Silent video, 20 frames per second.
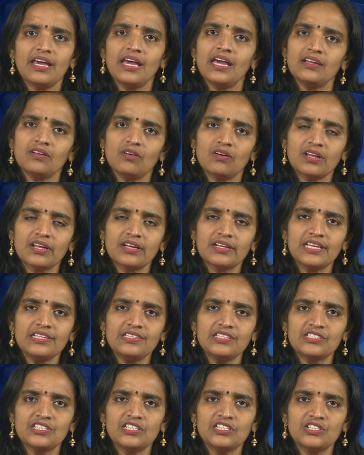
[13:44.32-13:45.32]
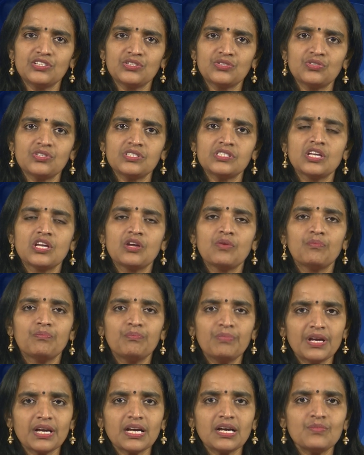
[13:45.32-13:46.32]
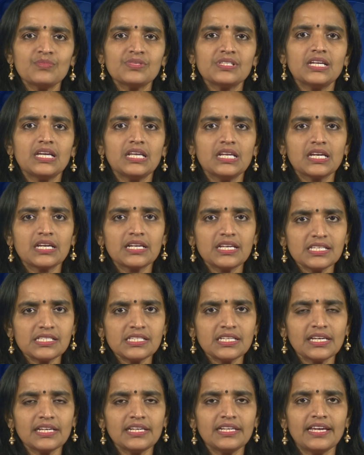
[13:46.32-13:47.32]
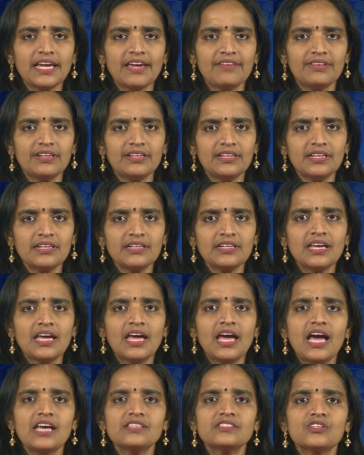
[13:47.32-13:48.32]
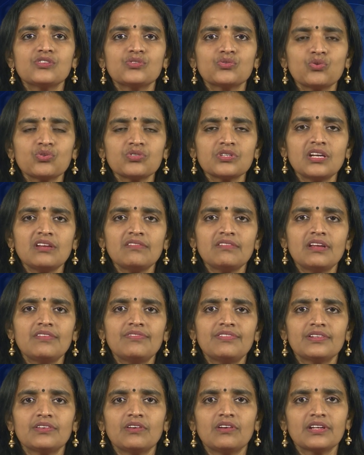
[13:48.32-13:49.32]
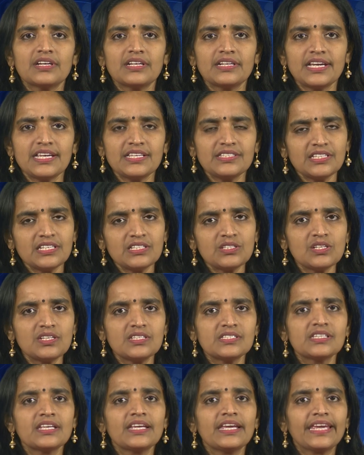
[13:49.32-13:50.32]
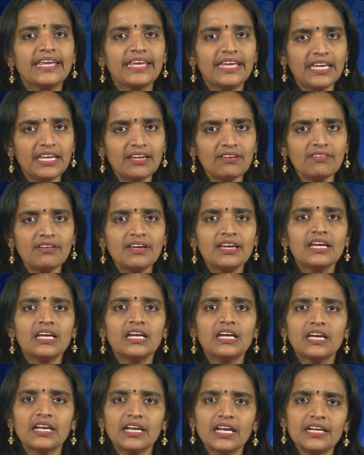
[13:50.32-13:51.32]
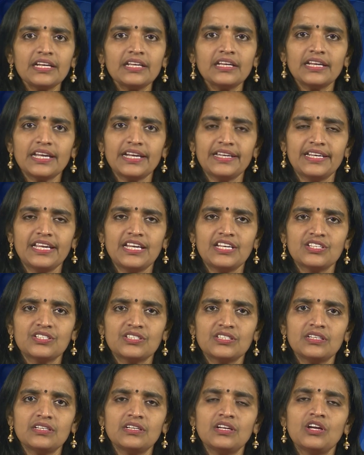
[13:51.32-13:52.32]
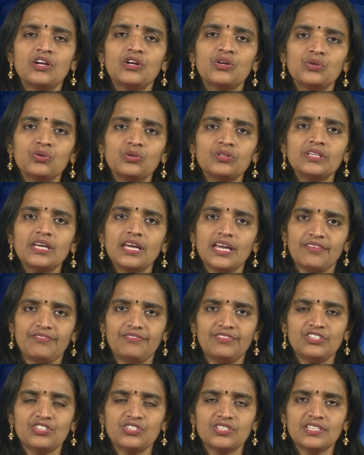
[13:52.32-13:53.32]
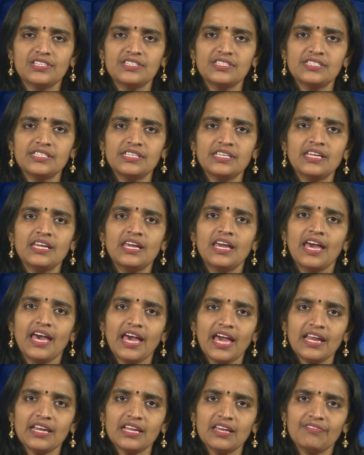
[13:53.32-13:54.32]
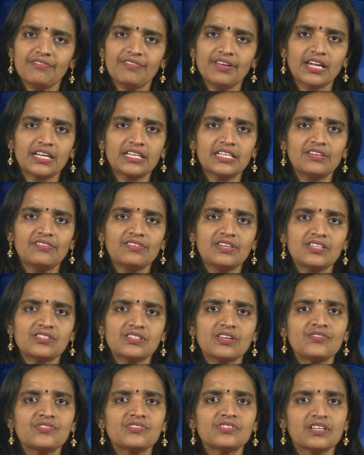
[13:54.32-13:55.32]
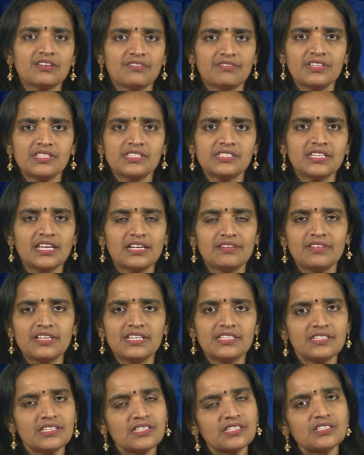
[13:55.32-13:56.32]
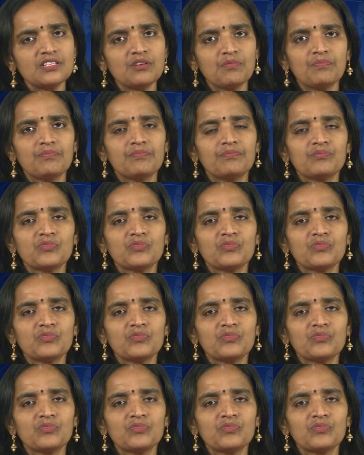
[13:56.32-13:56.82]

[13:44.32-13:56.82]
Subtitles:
and organizational issues becomes increasingly evident as the social welfare organizations give greater attention to the efficiency and effectiveness of service delivery system.